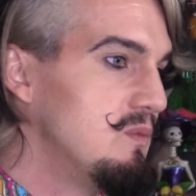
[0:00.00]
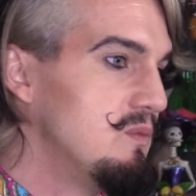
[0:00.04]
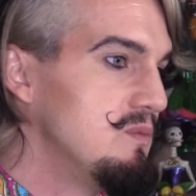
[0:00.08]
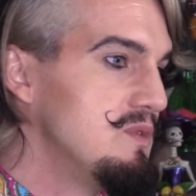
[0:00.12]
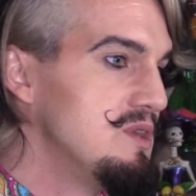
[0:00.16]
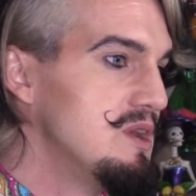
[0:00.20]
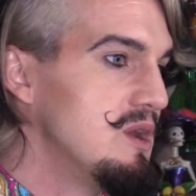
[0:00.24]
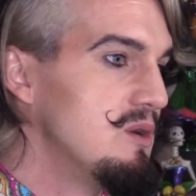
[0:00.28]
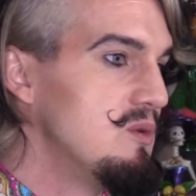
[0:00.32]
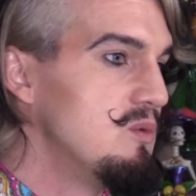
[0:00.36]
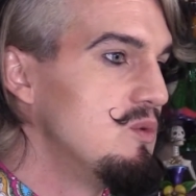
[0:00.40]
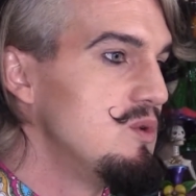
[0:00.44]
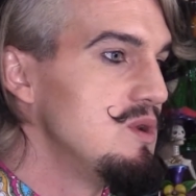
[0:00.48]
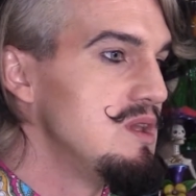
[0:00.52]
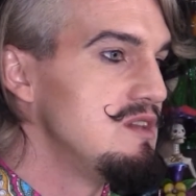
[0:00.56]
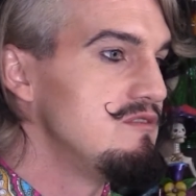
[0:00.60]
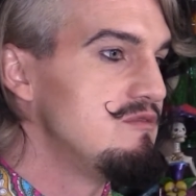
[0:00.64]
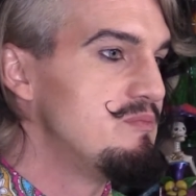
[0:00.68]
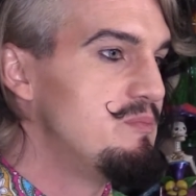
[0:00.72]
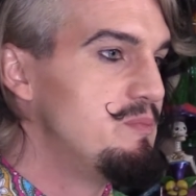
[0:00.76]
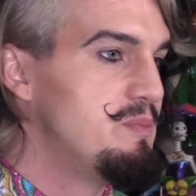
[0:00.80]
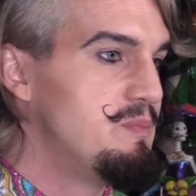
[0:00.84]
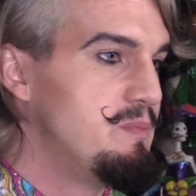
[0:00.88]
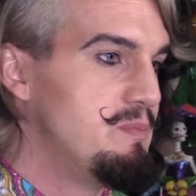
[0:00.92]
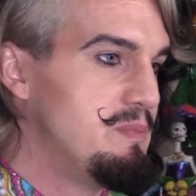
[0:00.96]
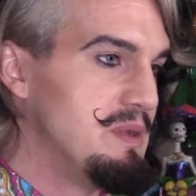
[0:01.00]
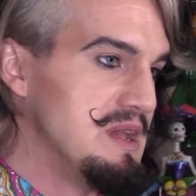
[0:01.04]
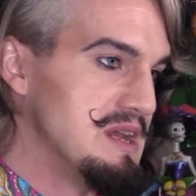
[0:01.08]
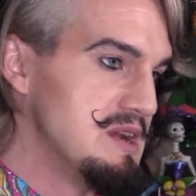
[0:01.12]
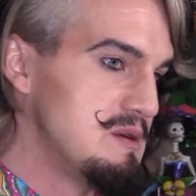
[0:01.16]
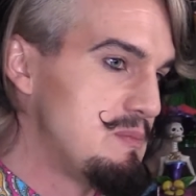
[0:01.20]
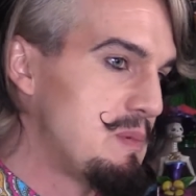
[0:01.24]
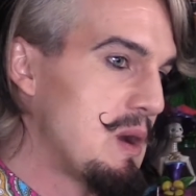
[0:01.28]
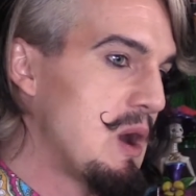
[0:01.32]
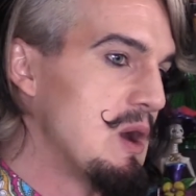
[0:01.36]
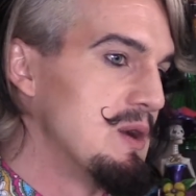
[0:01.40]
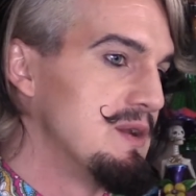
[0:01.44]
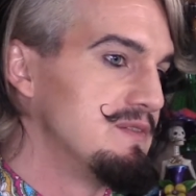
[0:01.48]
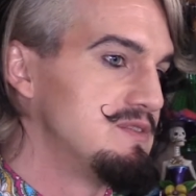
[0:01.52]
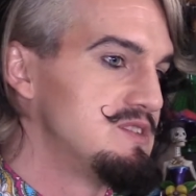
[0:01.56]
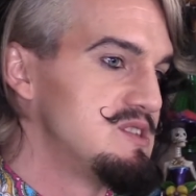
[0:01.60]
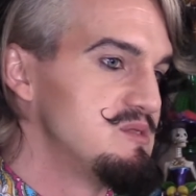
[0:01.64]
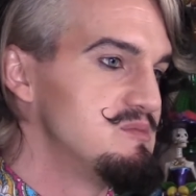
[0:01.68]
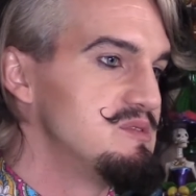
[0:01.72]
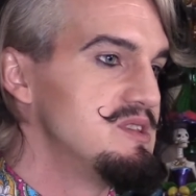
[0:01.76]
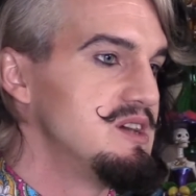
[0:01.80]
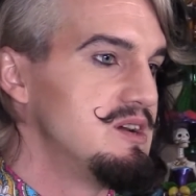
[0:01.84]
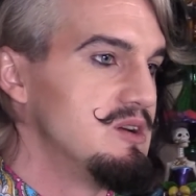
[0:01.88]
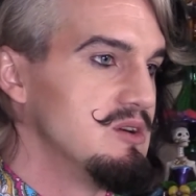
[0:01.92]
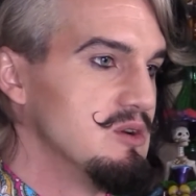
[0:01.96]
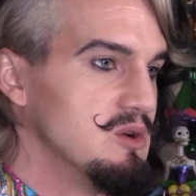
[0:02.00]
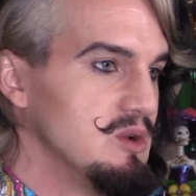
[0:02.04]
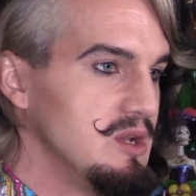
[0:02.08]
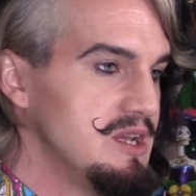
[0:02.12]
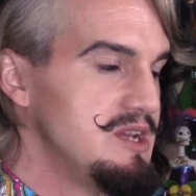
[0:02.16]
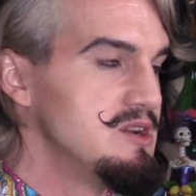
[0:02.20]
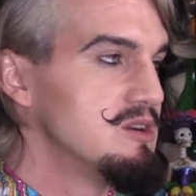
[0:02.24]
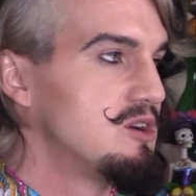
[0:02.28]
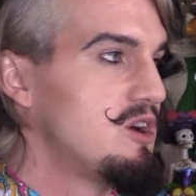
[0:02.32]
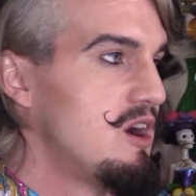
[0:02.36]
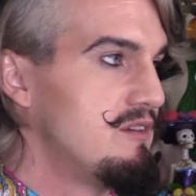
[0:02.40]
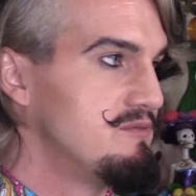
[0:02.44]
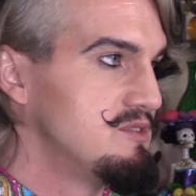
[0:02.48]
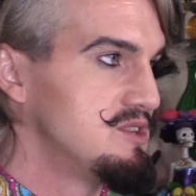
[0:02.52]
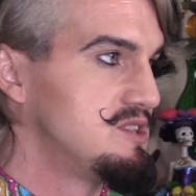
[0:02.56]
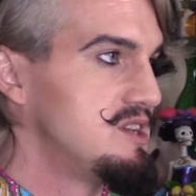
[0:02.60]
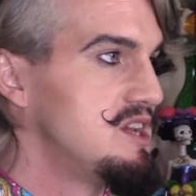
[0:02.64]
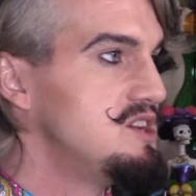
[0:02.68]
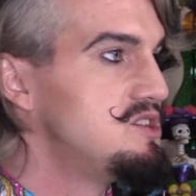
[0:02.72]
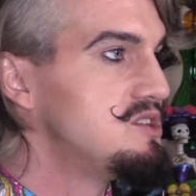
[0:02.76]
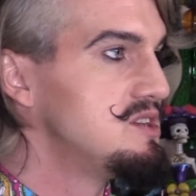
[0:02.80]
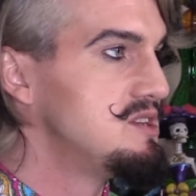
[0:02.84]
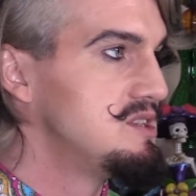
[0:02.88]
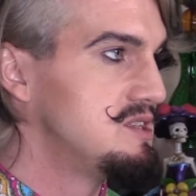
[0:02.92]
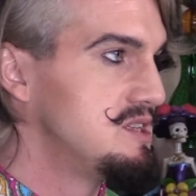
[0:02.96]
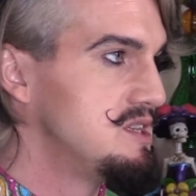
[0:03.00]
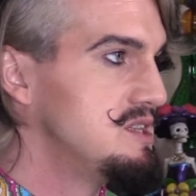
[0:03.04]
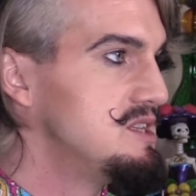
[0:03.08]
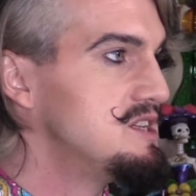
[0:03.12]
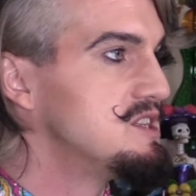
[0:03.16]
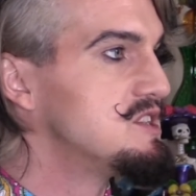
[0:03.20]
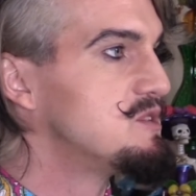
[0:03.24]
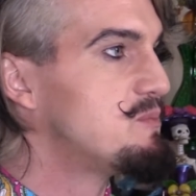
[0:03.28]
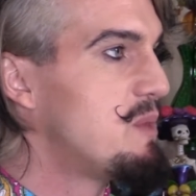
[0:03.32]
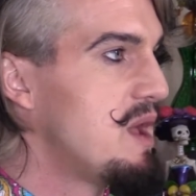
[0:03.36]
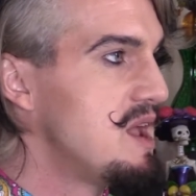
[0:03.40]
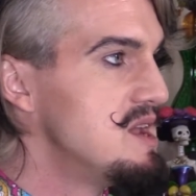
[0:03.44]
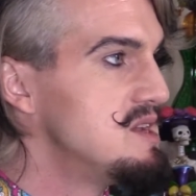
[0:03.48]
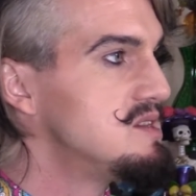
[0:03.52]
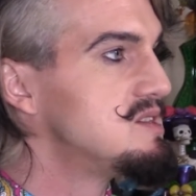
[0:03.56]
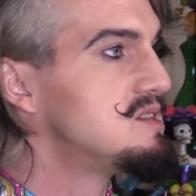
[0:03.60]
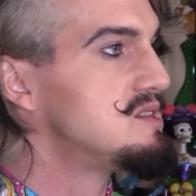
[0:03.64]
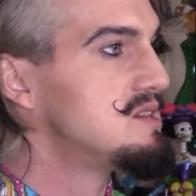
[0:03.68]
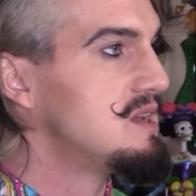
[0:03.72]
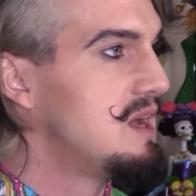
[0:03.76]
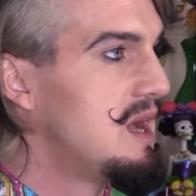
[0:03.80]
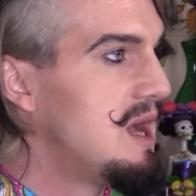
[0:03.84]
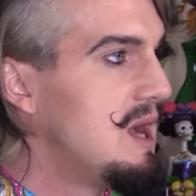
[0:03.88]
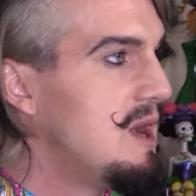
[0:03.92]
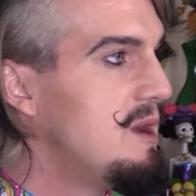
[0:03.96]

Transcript: we've been a part of some of the earlier conversations in this space.